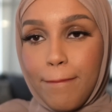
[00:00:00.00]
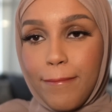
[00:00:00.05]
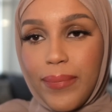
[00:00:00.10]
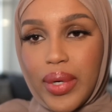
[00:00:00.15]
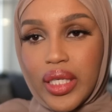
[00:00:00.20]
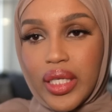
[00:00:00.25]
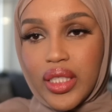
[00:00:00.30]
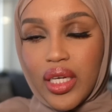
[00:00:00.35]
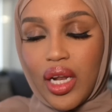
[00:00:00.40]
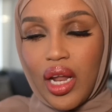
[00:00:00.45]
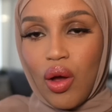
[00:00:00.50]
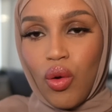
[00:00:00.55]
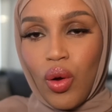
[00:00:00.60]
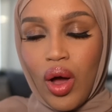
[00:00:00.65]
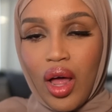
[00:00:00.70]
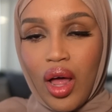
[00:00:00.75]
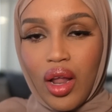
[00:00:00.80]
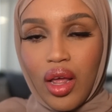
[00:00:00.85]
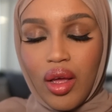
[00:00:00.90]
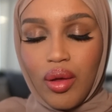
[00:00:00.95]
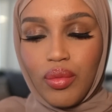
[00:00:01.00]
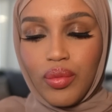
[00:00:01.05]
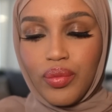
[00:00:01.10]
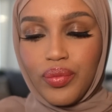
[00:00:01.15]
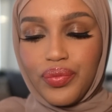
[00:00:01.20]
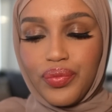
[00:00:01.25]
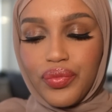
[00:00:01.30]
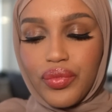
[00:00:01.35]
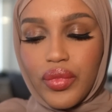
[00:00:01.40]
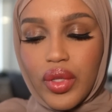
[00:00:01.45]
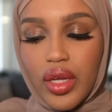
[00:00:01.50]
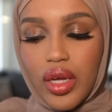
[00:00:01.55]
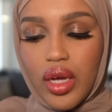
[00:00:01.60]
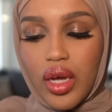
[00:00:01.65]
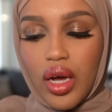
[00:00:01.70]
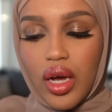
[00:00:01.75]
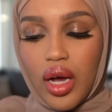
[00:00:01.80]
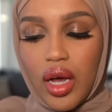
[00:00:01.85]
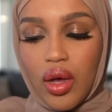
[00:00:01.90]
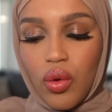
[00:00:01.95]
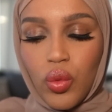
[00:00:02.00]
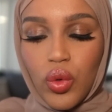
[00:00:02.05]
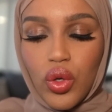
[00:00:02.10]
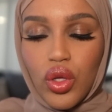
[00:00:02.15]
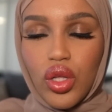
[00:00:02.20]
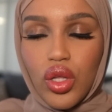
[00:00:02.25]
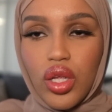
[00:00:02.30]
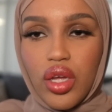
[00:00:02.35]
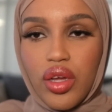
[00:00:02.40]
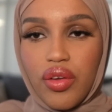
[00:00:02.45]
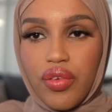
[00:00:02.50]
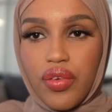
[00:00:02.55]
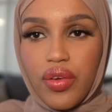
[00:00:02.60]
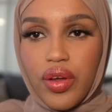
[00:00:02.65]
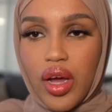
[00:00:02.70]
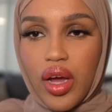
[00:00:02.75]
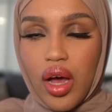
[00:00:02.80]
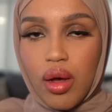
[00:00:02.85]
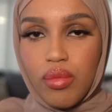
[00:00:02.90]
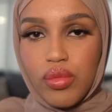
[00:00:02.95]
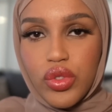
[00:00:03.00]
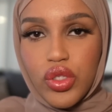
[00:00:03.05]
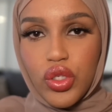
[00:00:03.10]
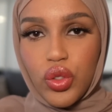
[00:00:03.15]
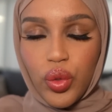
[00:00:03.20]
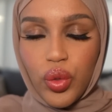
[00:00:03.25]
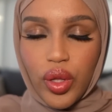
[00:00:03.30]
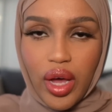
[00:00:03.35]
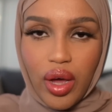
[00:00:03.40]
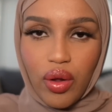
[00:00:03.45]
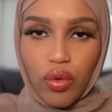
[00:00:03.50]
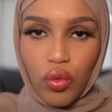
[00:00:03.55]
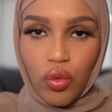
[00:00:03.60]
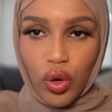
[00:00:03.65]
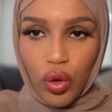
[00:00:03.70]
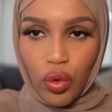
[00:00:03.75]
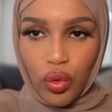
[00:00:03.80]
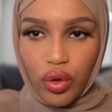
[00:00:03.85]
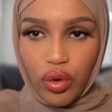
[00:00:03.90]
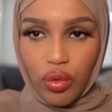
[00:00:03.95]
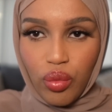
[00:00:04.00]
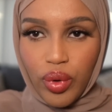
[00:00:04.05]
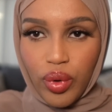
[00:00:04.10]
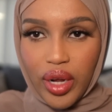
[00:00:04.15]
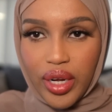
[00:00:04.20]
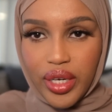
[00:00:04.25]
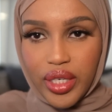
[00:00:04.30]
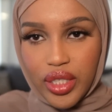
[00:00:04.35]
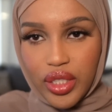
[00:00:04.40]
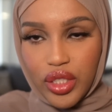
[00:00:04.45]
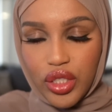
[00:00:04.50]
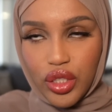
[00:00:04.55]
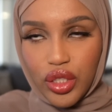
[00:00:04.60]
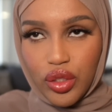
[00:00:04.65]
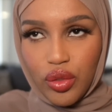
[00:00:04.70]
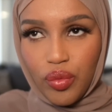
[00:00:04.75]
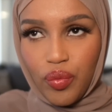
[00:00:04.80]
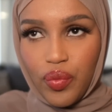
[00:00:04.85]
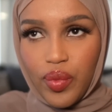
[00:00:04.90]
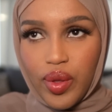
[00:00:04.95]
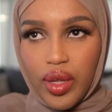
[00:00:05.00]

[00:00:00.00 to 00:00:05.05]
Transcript: But Allahu Alam, I will come to that road when I need to.